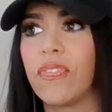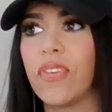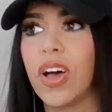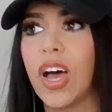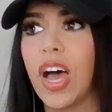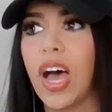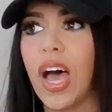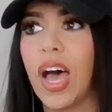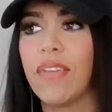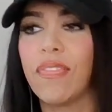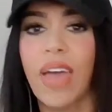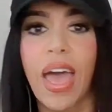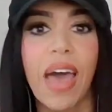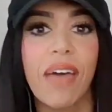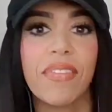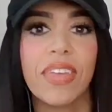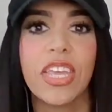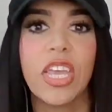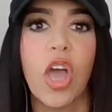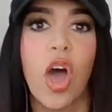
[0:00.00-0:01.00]

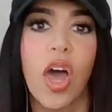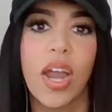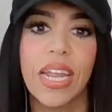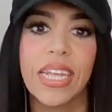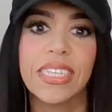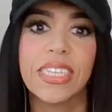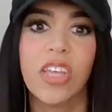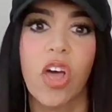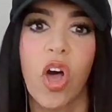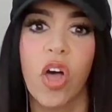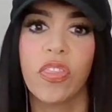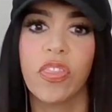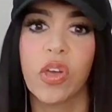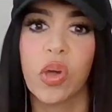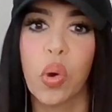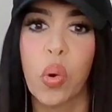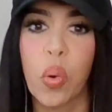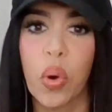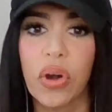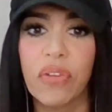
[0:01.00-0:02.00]
having Giannis on the
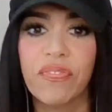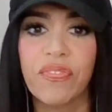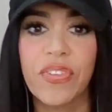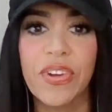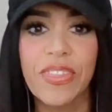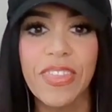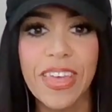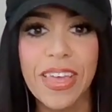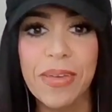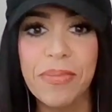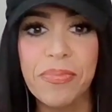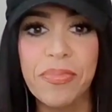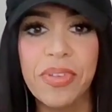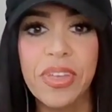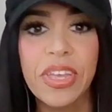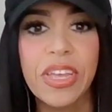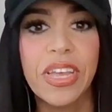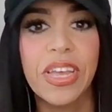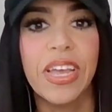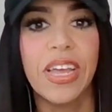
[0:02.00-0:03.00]
court for them.
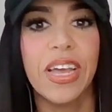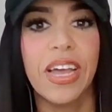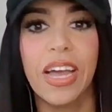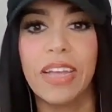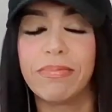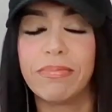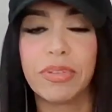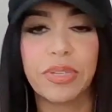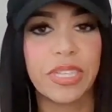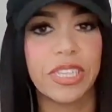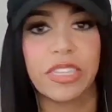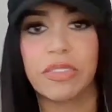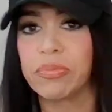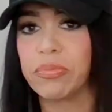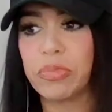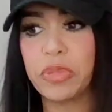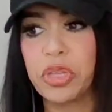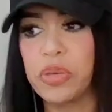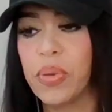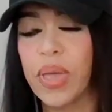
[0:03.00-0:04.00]

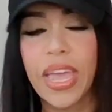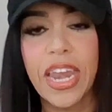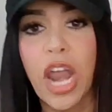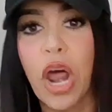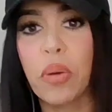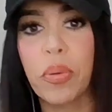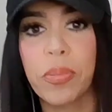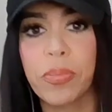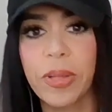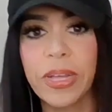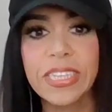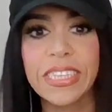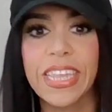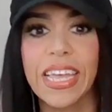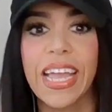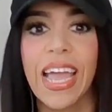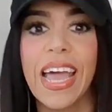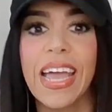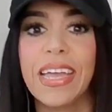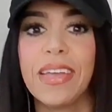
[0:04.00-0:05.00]
You cannot replace that
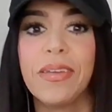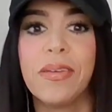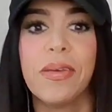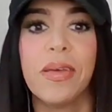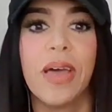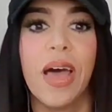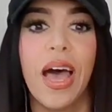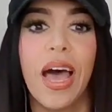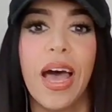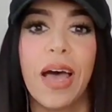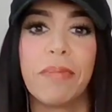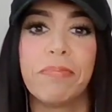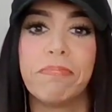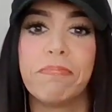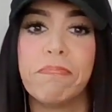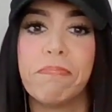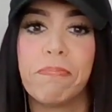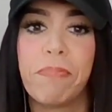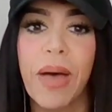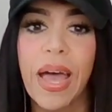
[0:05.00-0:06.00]
guy.
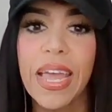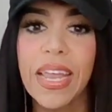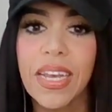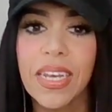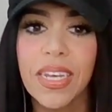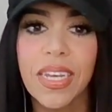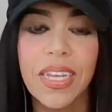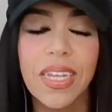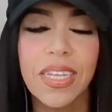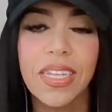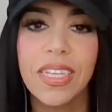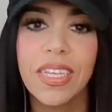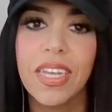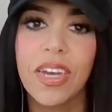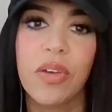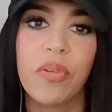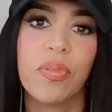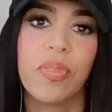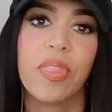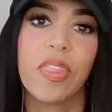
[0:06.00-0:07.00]
But, you
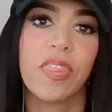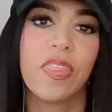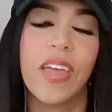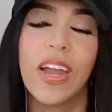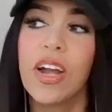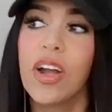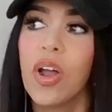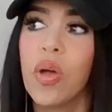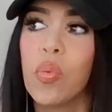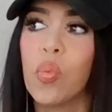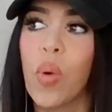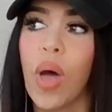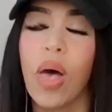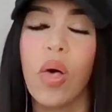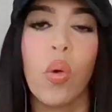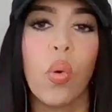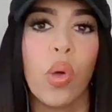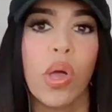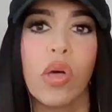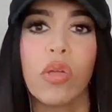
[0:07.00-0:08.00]
know, they're a
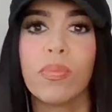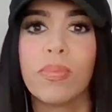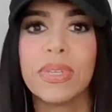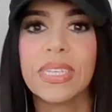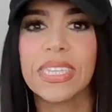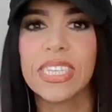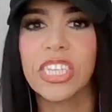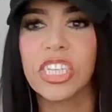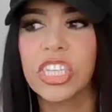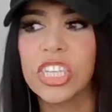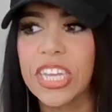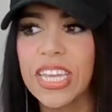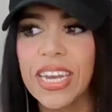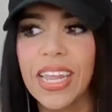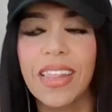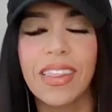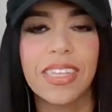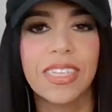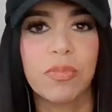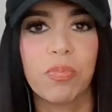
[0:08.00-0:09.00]
well-oiled machine
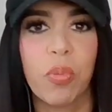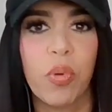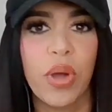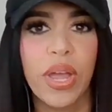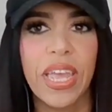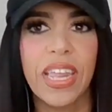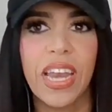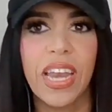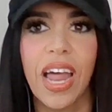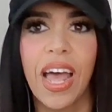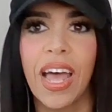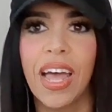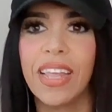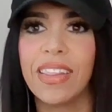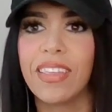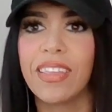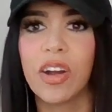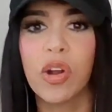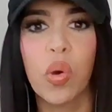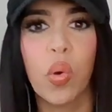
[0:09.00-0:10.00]
at this point.
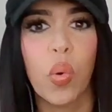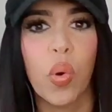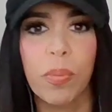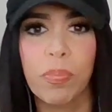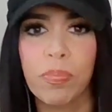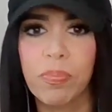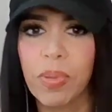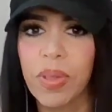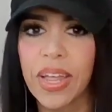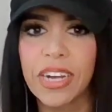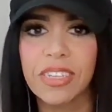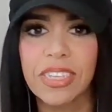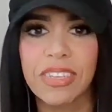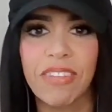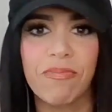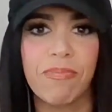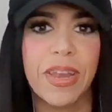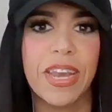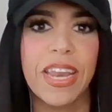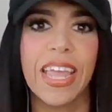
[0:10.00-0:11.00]
Their core players have
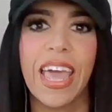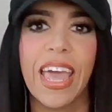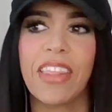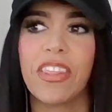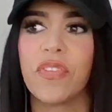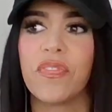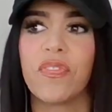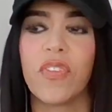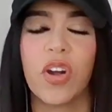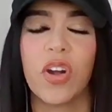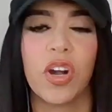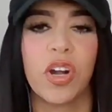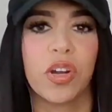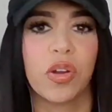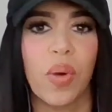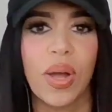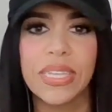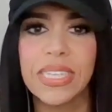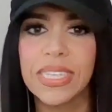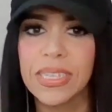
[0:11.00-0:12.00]
been together for
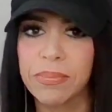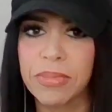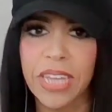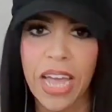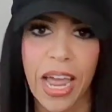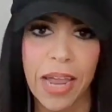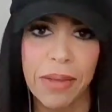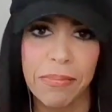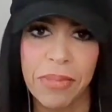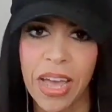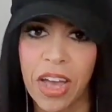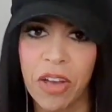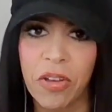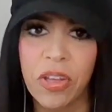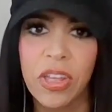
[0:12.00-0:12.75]
quite some time now.